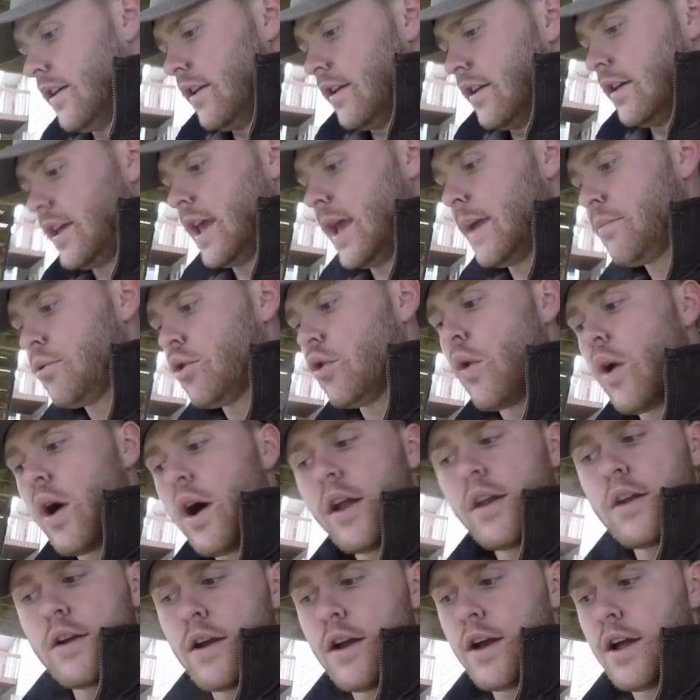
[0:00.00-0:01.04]
keep the
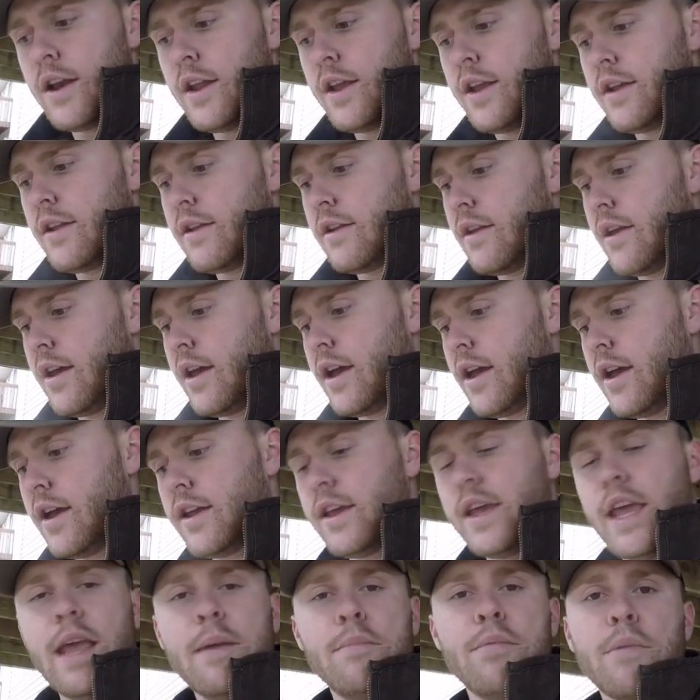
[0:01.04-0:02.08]
water on it,
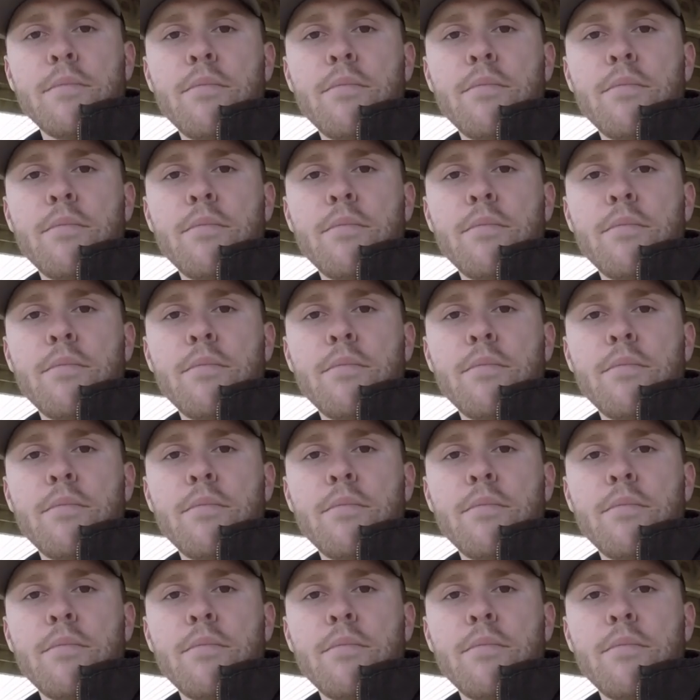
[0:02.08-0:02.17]
keep her